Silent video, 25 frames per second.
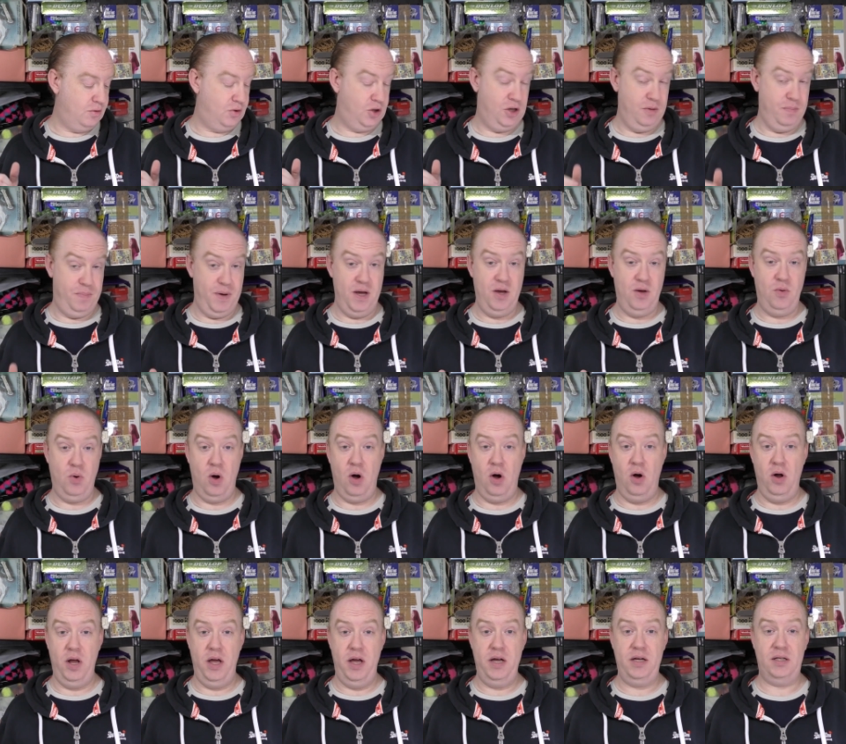to be quite
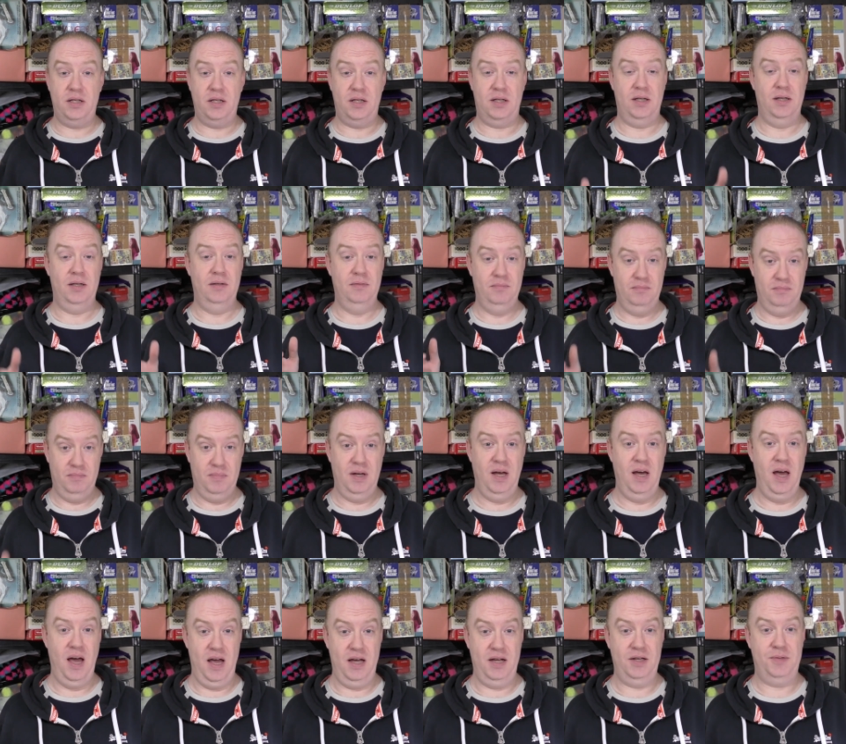honest,
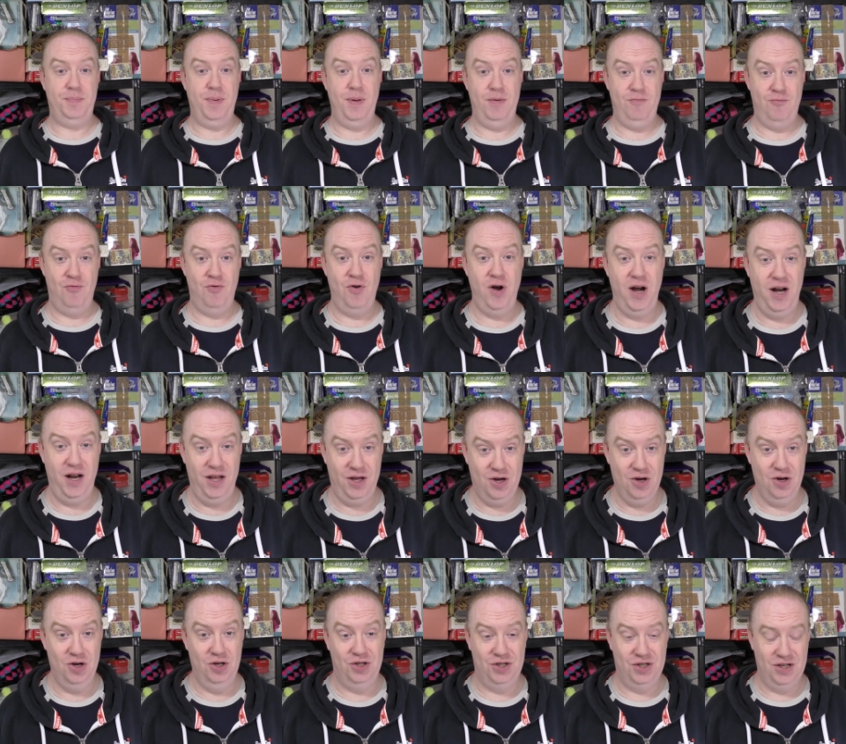it's been really
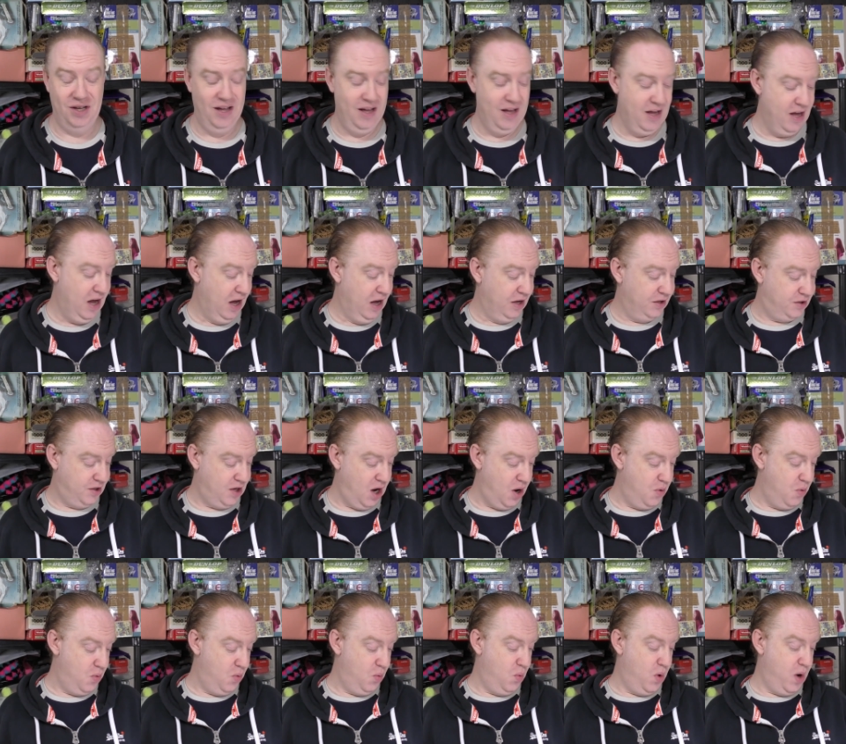good.
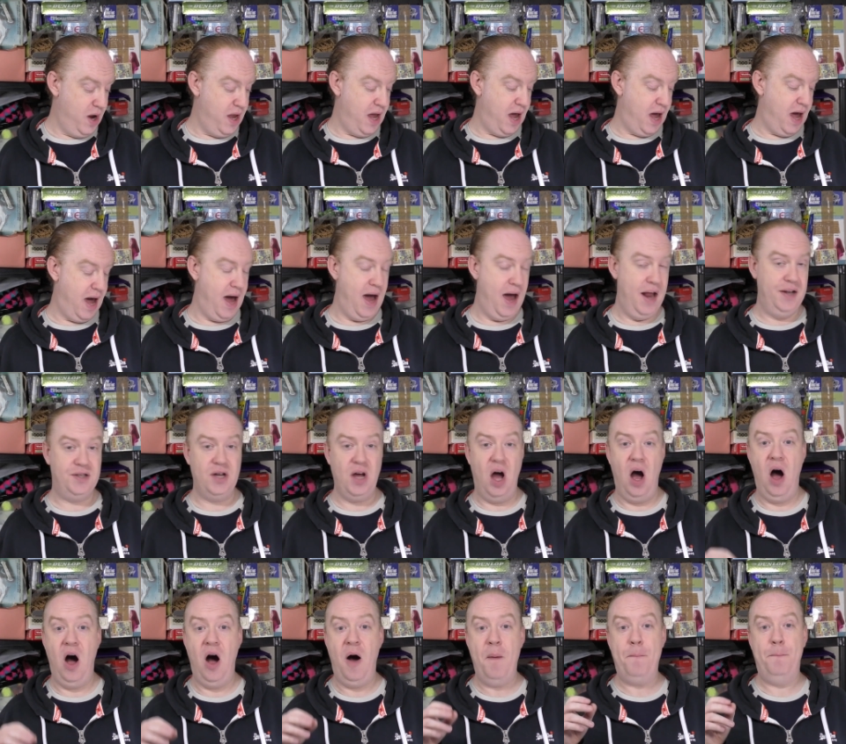So we had
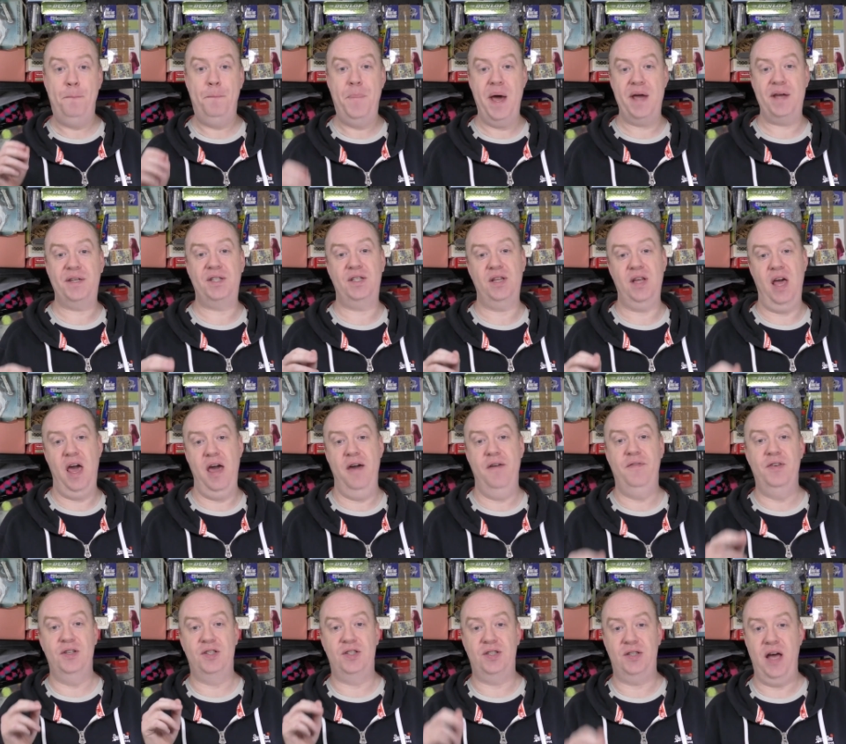our best
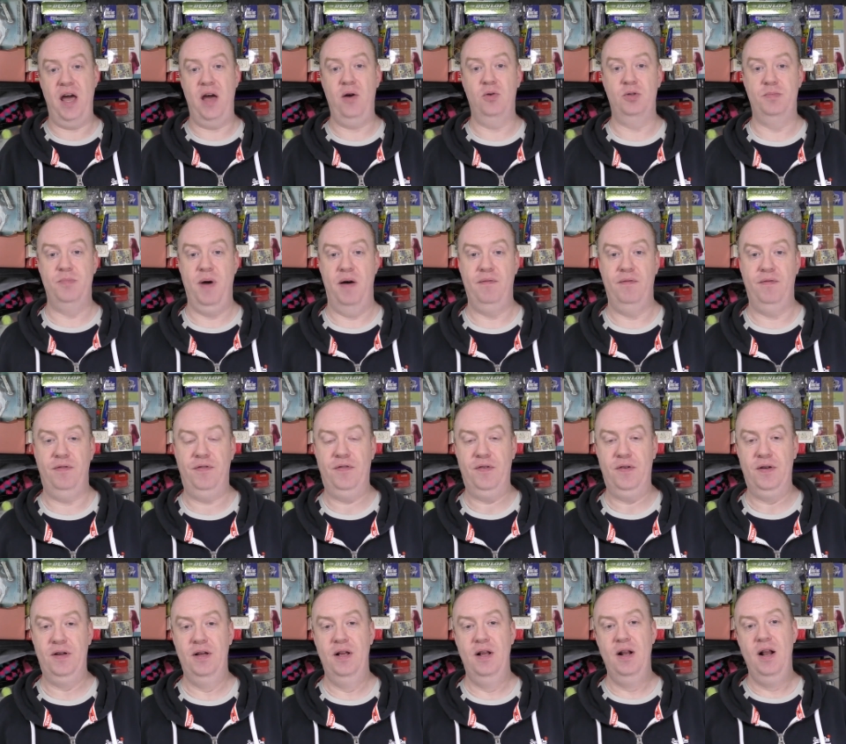ever sales month.